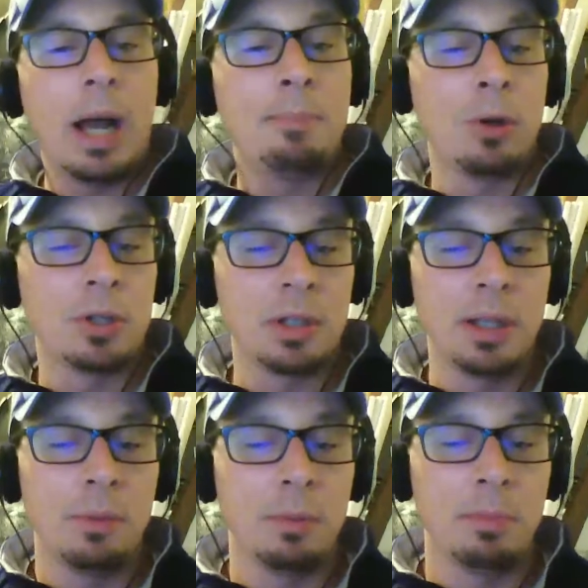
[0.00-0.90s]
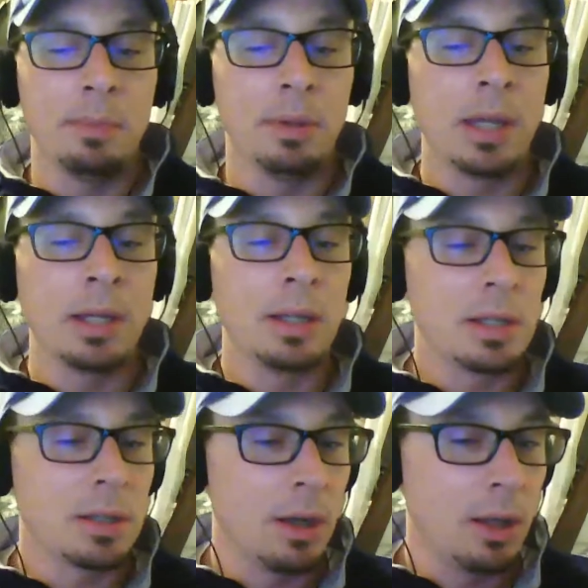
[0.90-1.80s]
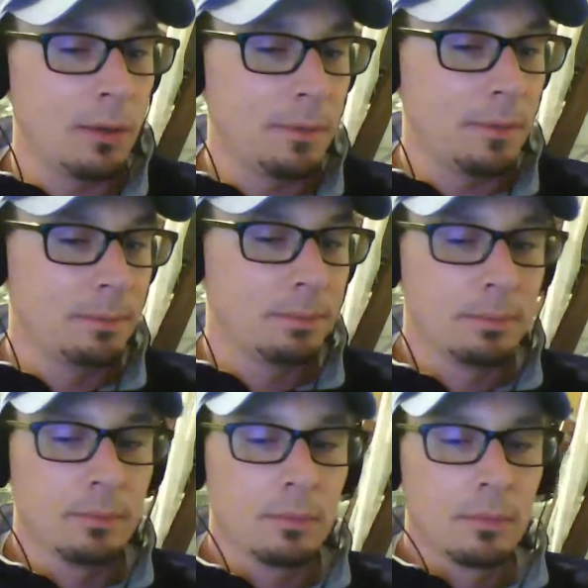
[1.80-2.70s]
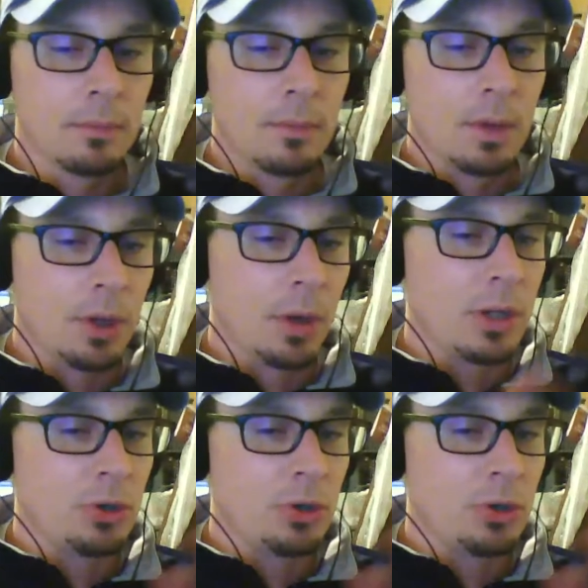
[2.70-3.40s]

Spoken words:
I personally would be playing disc golf, although I